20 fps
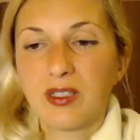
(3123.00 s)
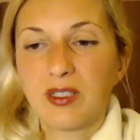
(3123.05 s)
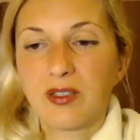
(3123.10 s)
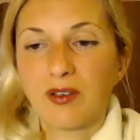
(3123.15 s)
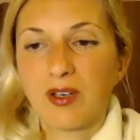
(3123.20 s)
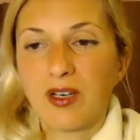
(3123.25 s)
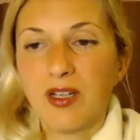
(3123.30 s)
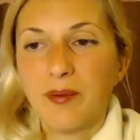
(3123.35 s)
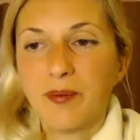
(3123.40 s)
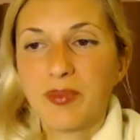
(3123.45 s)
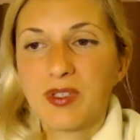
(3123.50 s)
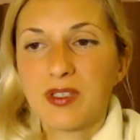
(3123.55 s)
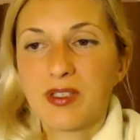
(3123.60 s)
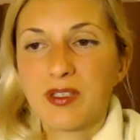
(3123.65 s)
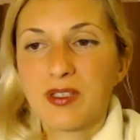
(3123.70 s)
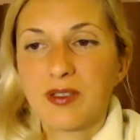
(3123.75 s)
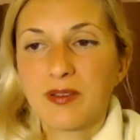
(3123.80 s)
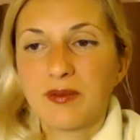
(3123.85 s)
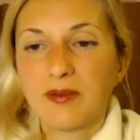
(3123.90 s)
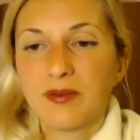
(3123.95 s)
our
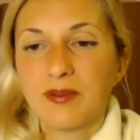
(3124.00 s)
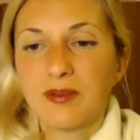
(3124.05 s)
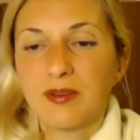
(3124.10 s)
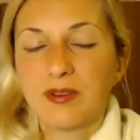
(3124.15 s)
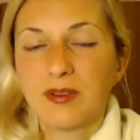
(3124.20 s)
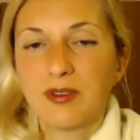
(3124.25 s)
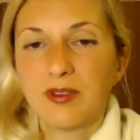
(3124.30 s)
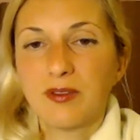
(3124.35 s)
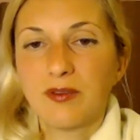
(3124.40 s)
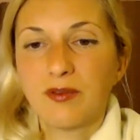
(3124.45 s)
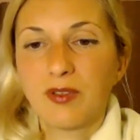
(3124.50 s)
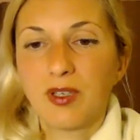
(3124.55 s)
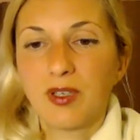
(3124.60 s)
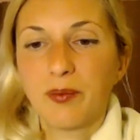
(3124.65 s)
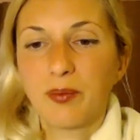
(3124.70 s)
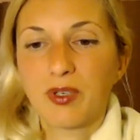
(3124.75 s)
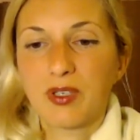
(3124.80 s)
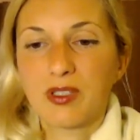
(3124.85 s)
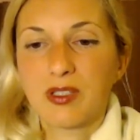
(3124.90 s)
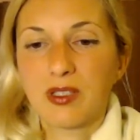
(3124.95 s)
hips, fully
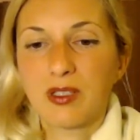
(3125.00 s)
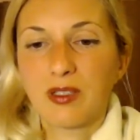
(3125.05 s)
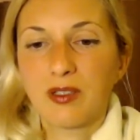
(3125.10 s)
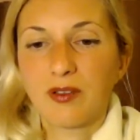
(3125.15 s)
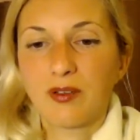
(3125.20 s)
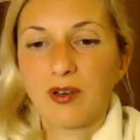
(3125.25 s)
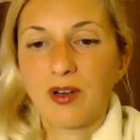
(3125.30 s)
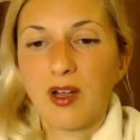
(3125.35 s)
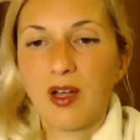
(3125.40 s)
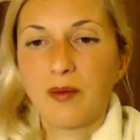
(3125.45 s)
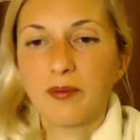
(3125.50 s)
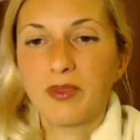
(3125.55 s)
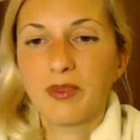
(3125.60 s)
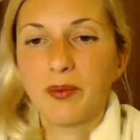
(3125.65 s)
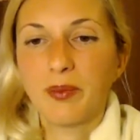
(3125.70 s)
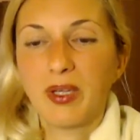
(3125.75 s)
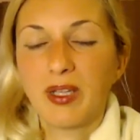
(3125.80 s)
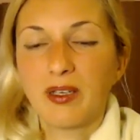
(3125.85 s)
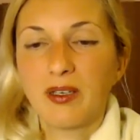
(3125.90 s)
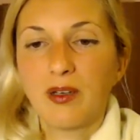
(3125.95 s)
present in our
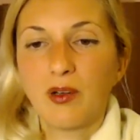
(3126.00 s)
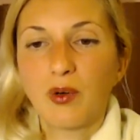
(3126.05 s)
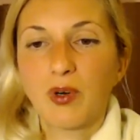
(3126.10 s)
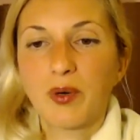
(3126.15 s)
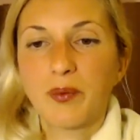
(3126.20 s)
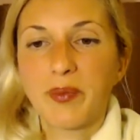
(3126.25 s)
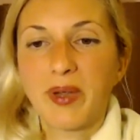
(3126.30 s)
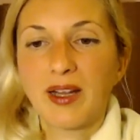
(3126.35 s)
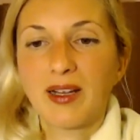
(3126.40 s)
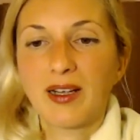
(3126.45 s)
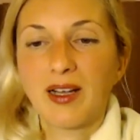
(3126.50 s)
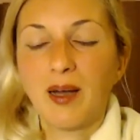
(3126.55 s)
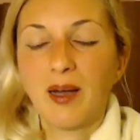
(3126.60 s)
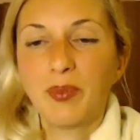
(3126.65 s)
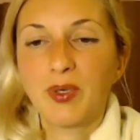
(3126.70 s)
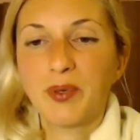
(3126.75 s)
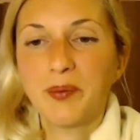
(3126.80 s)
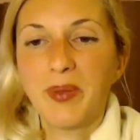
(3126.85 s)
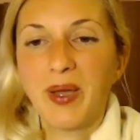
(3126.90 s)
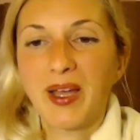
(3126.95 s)
abdomen, lower back,
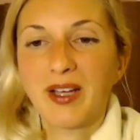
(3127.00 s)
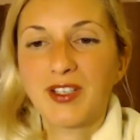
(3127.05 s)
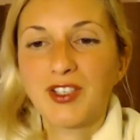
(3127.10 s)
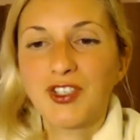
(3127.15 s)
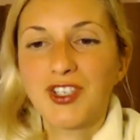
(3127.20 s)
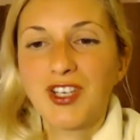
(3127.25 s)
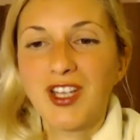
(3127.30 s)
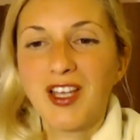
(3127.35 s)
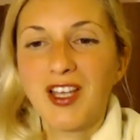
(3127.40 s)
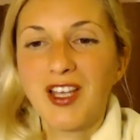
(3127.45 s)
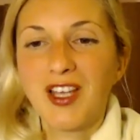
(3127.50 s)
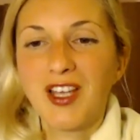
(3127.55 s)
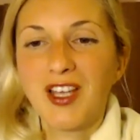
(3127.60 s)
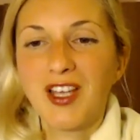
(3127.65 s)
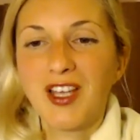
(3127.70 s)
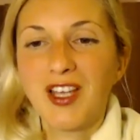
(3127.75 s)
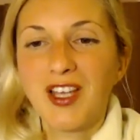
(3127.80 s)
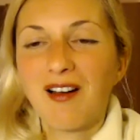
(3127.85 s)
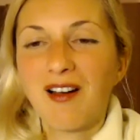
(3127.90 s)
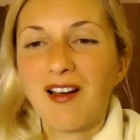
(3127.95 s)
upper back,
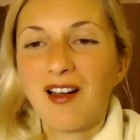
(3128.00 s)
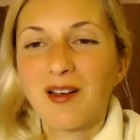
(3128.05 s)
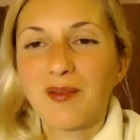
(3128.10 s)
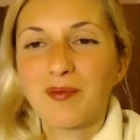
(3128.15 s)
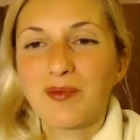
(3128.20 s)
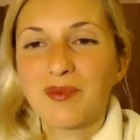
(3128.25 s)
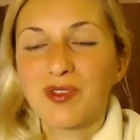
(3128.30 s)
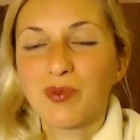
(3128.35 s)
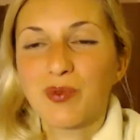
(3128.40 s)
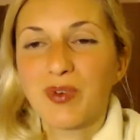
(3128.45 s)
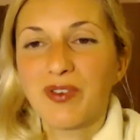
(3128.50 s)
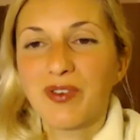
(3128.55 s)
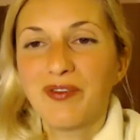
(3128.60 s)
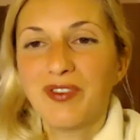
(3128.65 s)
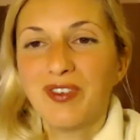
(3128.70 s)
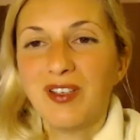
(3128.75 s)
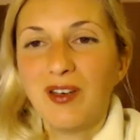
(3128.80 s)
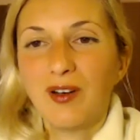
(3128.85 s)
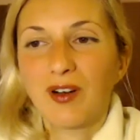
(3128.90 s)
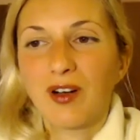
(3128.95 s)
chest, arms. We
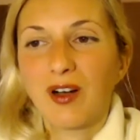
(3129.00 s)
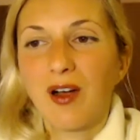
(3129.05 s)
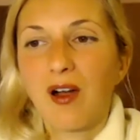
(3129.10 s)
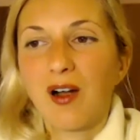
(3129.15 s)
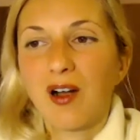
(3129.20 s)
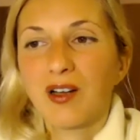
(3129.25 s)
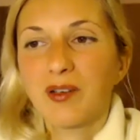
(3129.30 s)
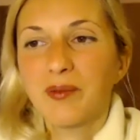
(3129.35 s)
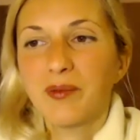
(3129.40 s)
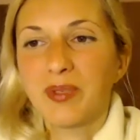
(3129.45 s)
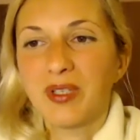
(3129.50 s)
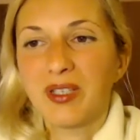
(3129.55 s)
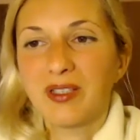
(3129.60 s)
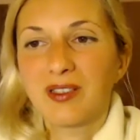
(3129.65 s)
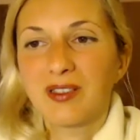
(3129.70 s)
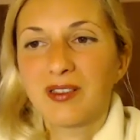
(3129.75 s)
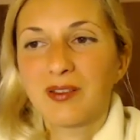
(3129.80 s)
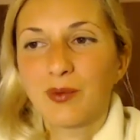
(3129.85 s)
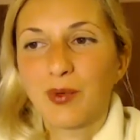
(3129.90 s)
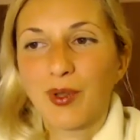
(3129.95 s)
feel our
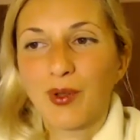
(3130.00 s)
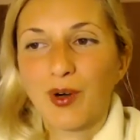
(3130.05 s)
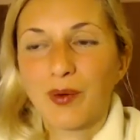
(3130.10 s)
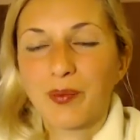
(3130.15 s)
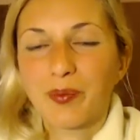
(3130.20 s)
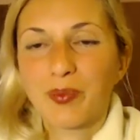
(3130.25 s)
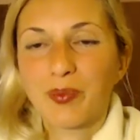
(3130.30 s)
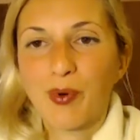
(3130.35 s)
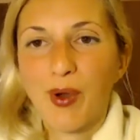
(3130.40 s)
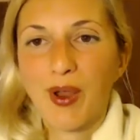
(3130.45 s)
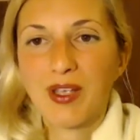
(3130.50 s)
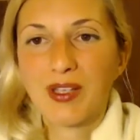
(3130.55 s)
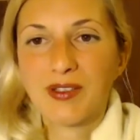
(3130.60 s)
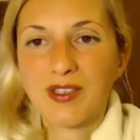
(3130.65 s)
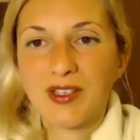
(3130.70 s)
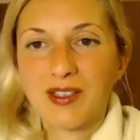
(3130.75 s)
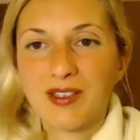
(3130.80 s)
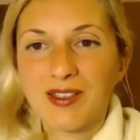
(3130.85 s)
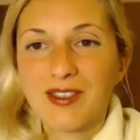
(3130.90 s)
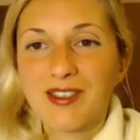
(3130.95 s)
heartbeat with our
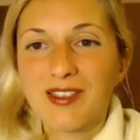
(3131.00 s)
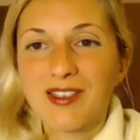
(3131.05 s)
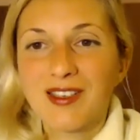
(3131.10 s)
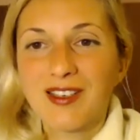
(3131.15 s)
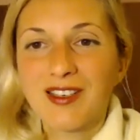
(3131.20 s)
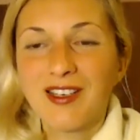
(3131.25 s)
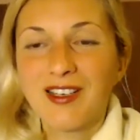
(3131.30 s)
presence.